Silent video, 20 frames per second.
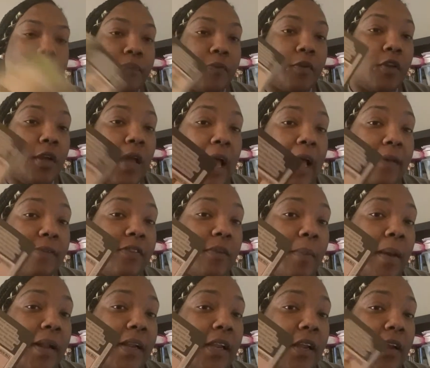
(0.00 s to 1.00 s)
You have
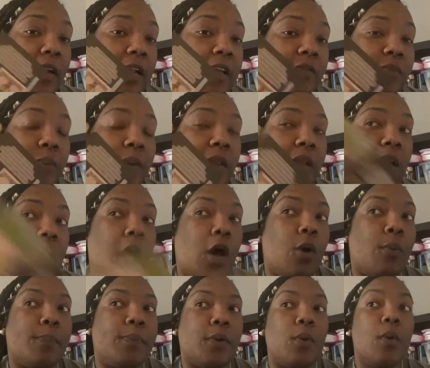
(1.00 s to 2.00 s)
somebody here that's willing to
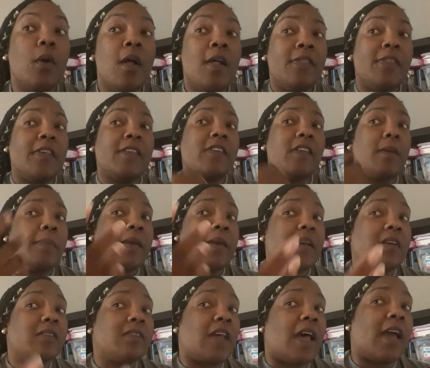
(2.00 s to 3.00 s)
help you. This could be
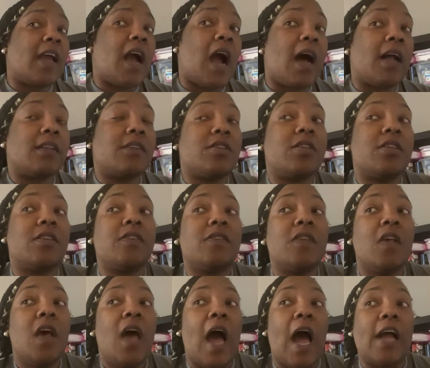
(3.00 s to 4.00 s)
a psychologist.
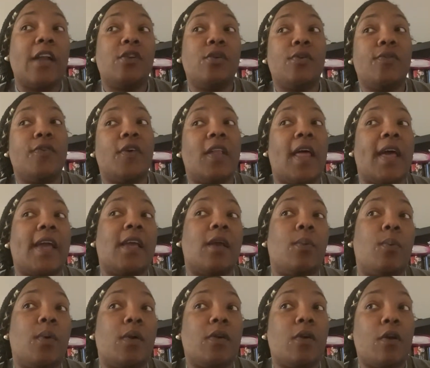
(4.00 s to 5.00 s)
I do feel like it
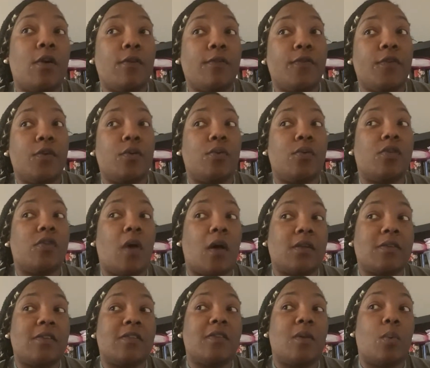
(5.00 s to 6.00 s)
wouldn't hurt for you to talk
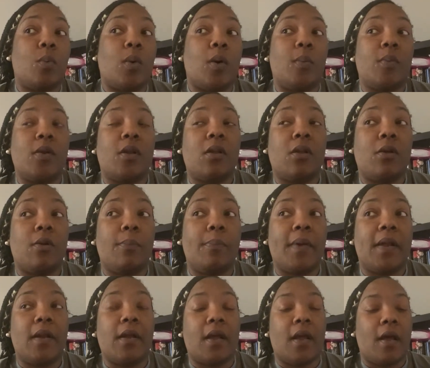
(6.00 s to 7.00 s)
to someone with a little
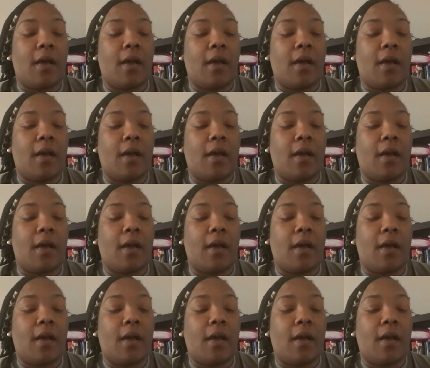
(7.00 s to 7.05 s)
better